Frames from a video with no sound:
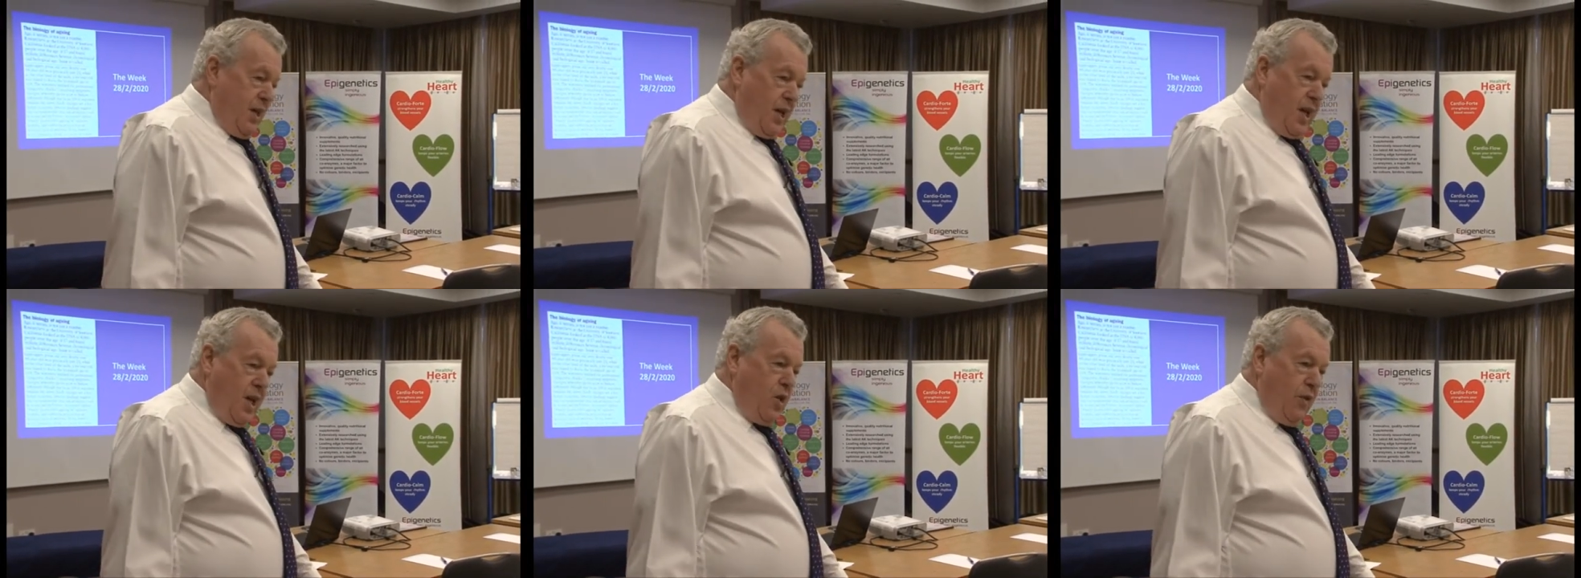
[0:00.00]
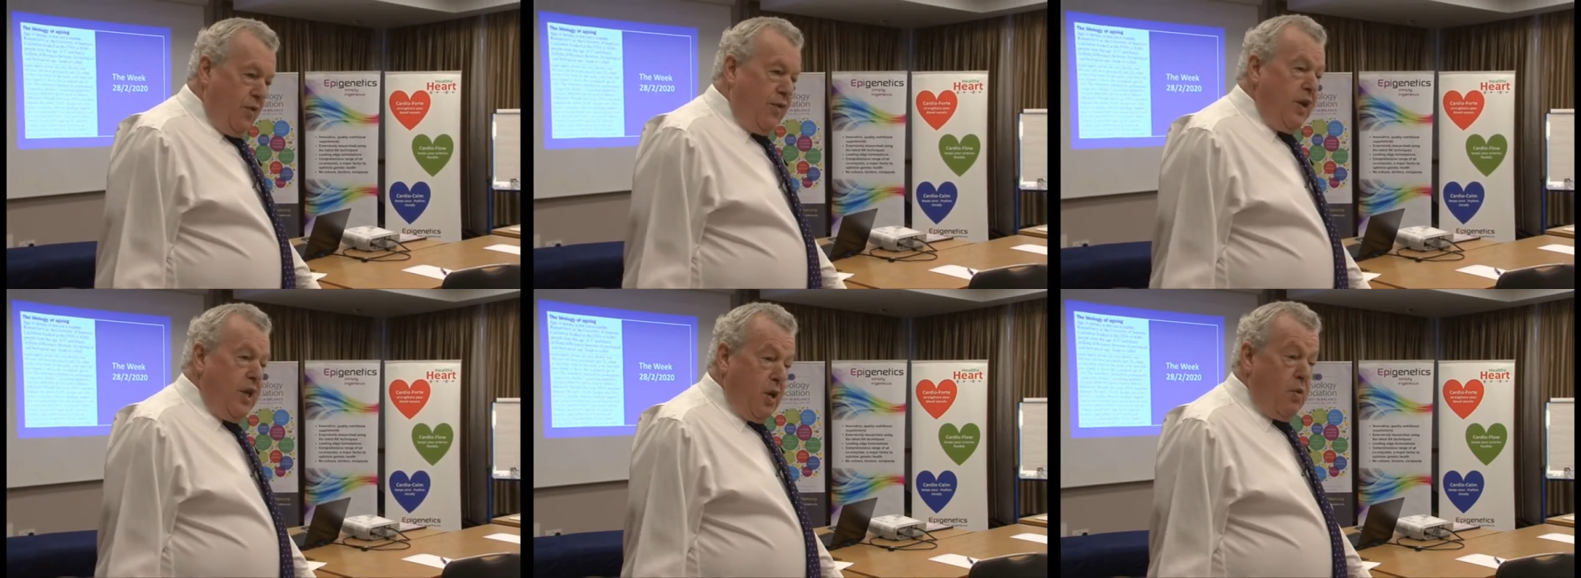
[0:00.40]
And you'll
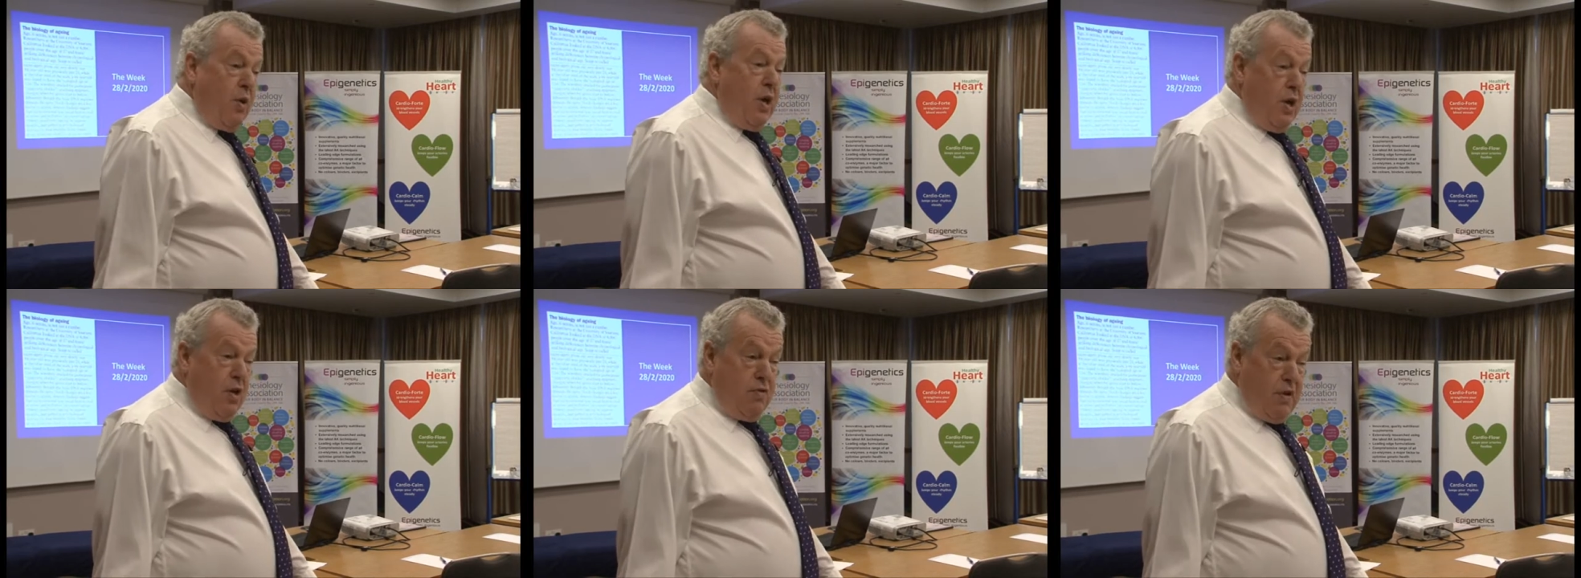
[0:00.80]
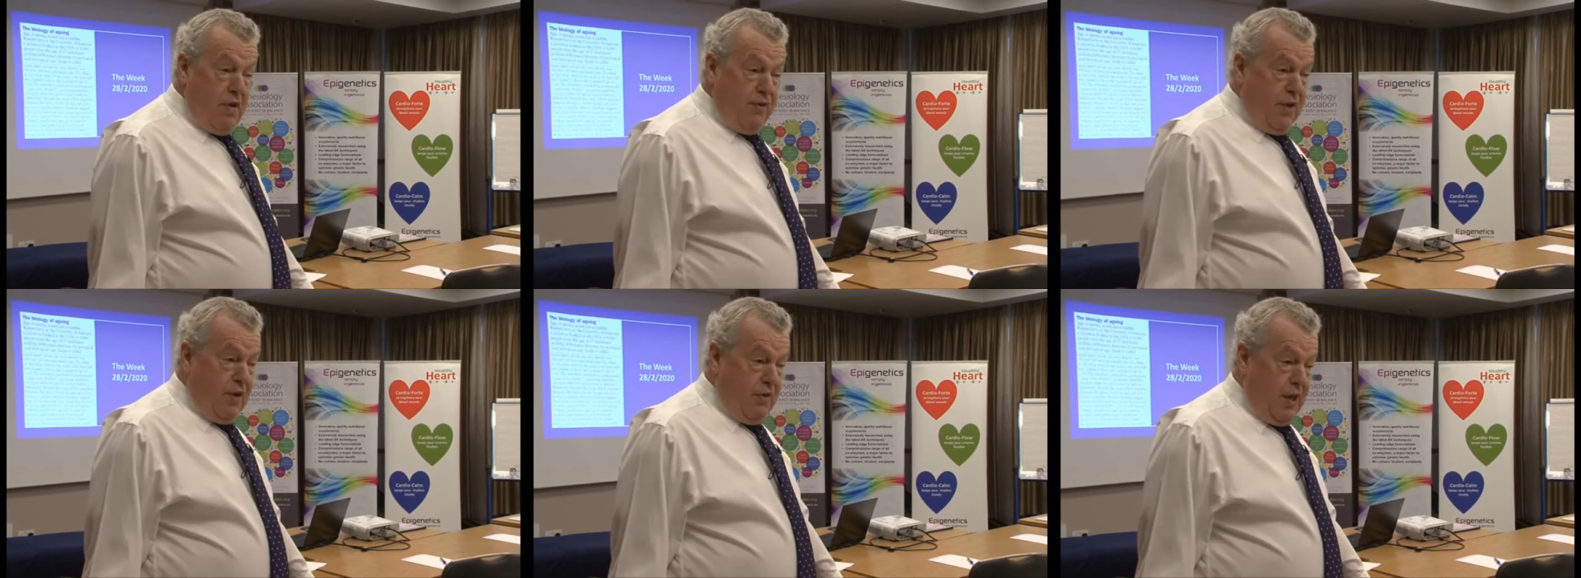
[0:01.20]
find it quite
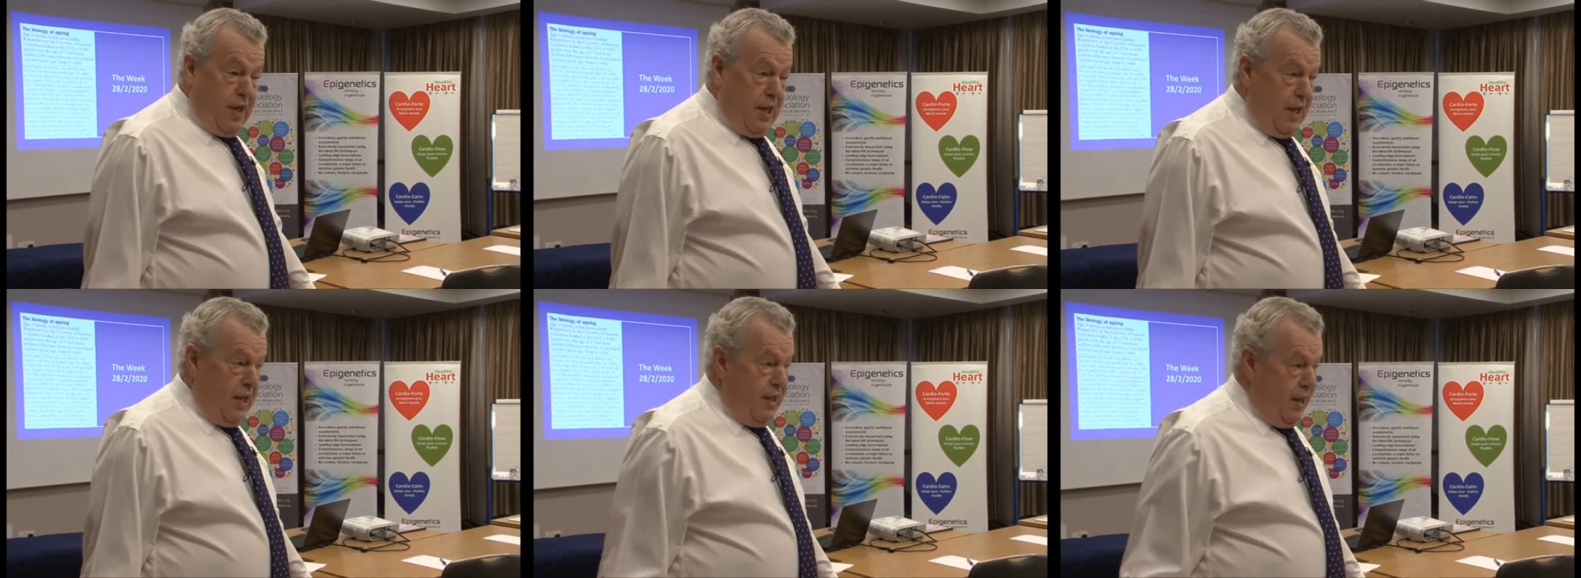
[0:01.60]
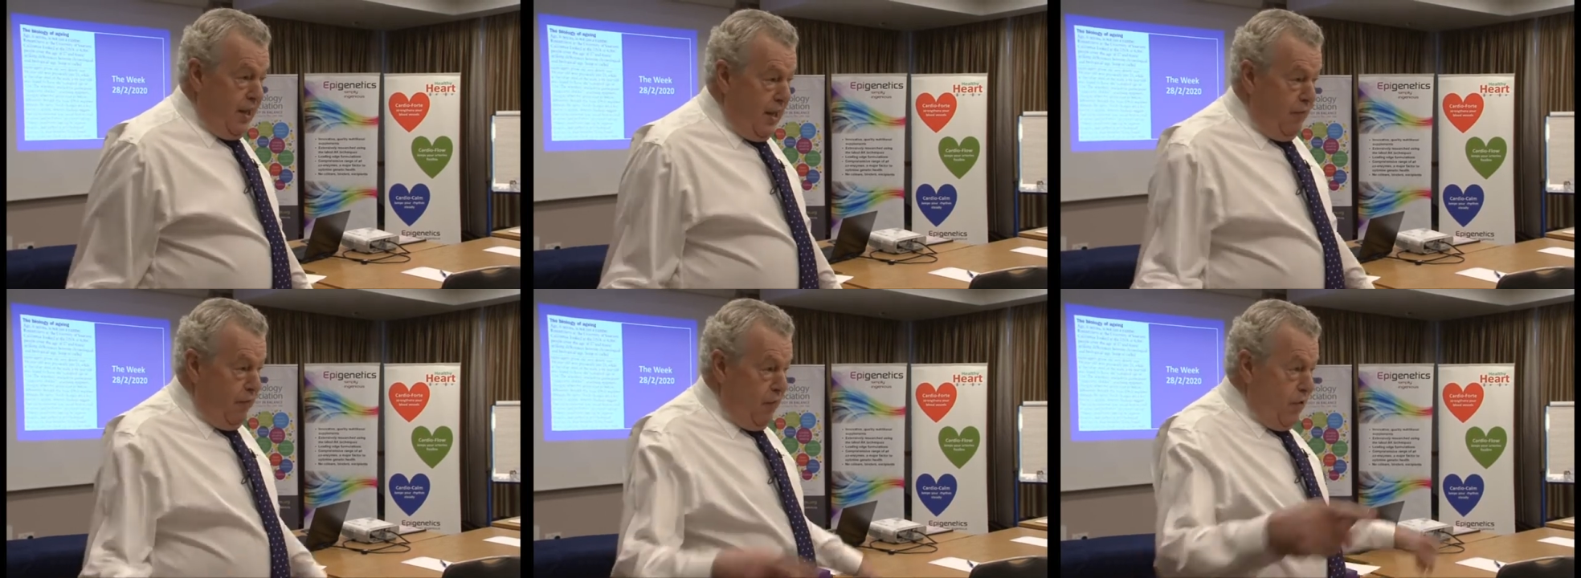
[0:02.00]
horrific, really, the
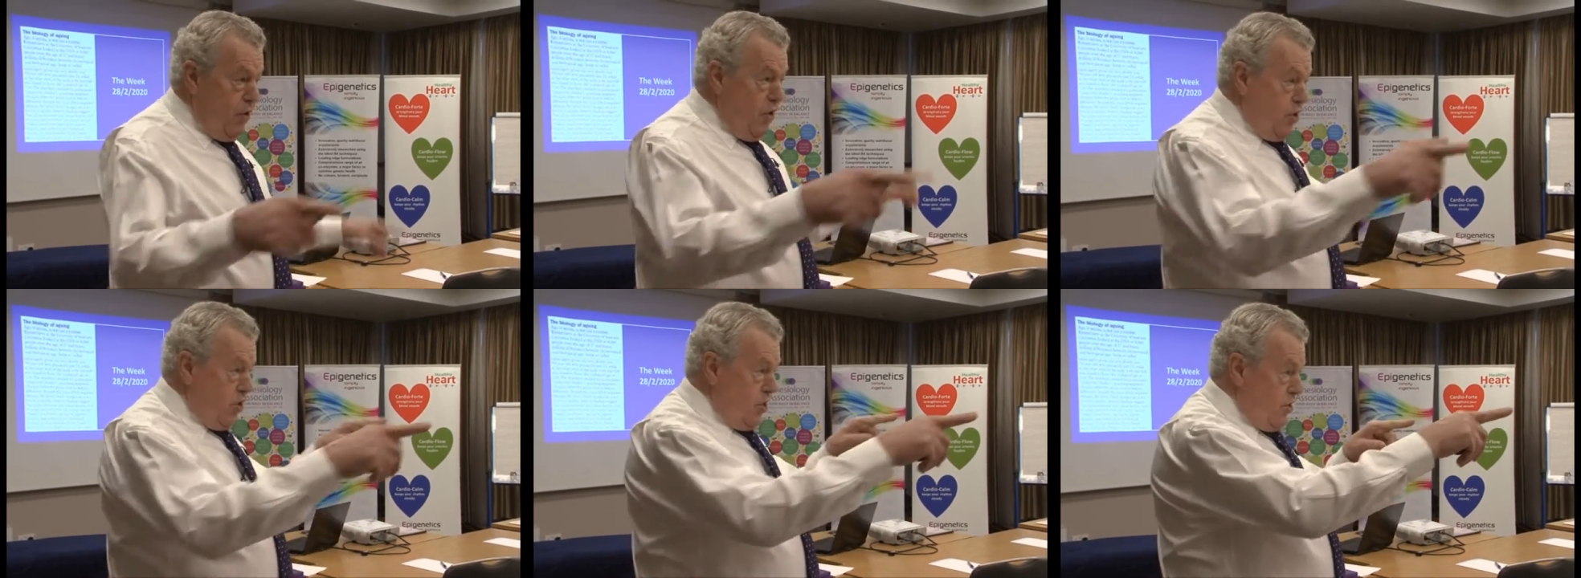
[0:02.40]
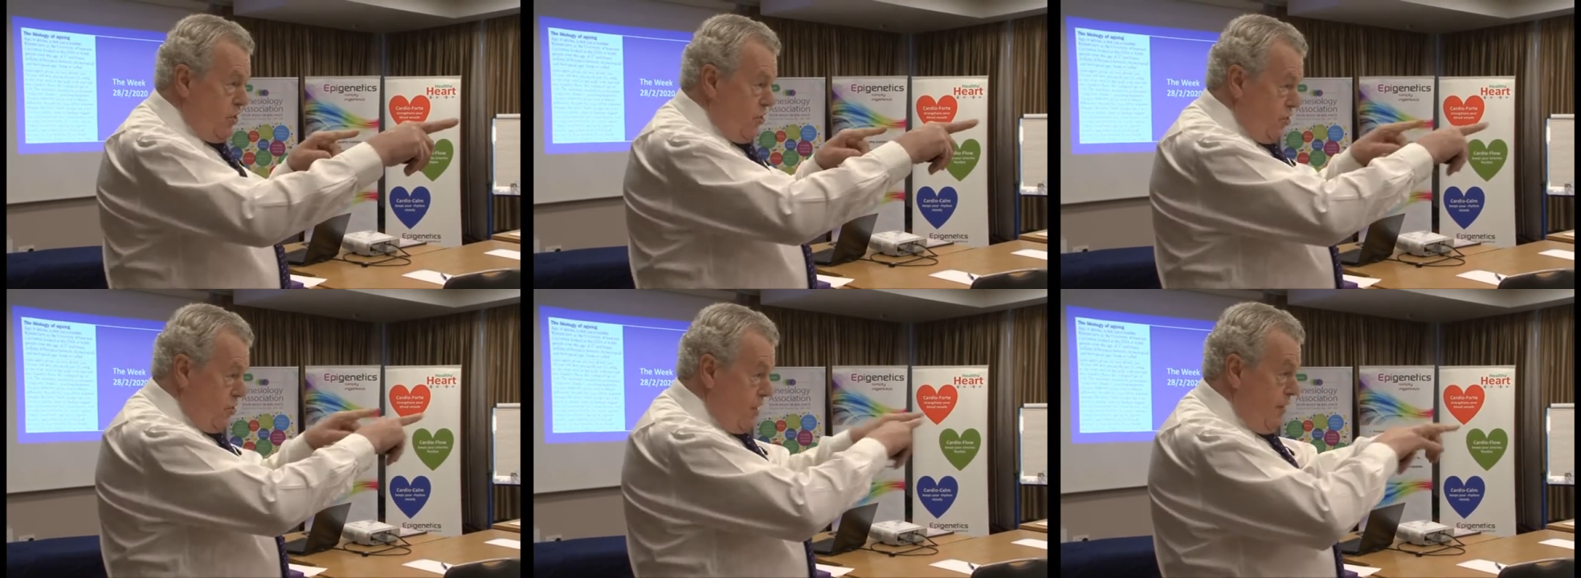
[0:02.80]
level of
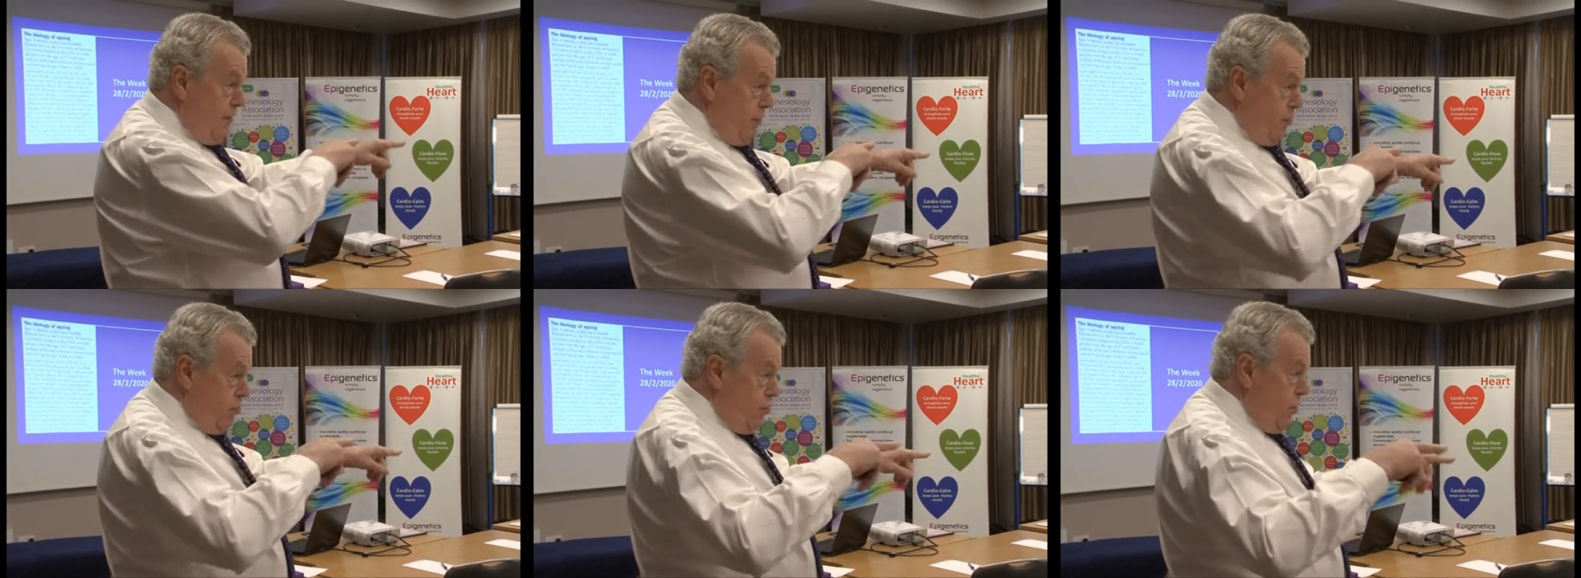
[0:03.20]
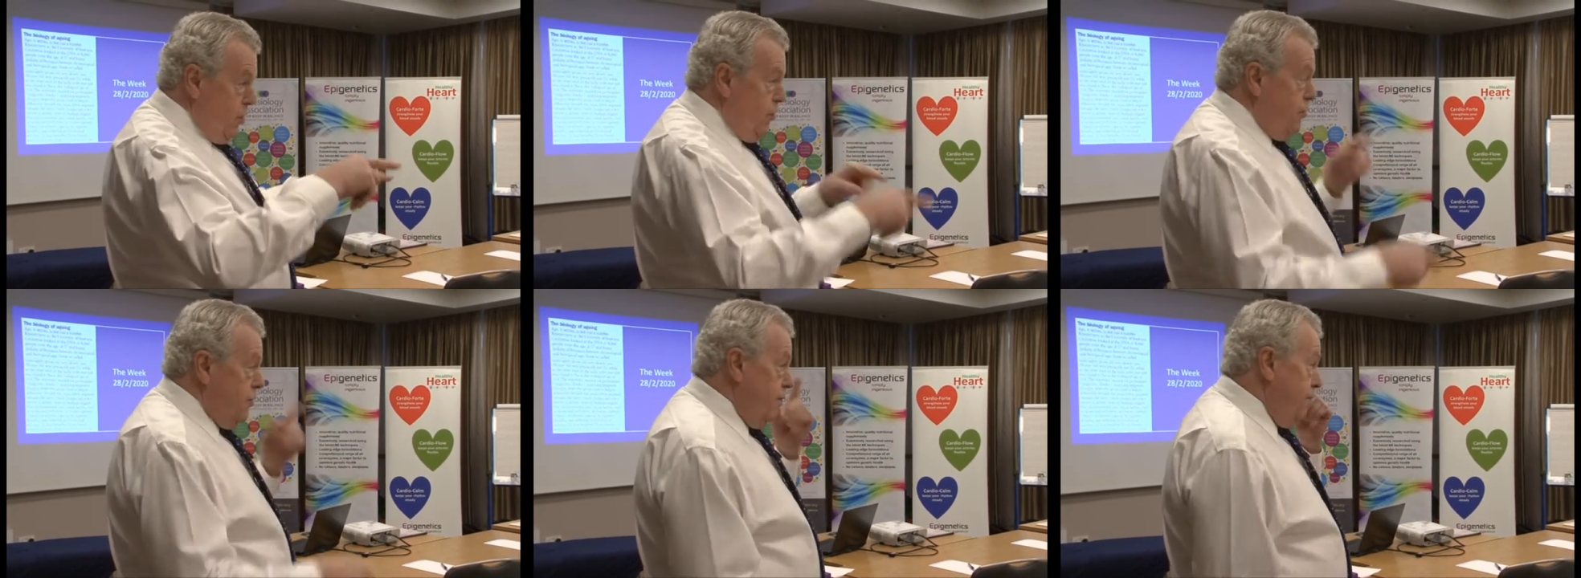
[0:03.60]
consciousness or level of
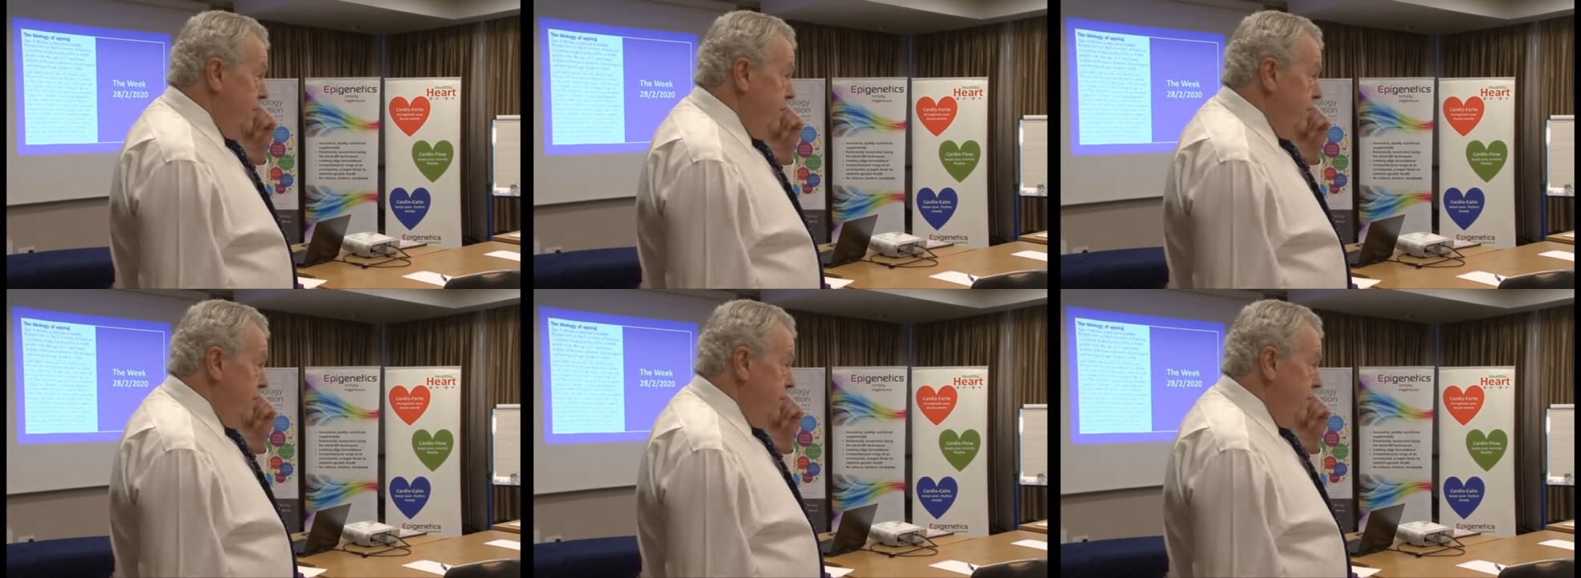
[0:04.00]
truth.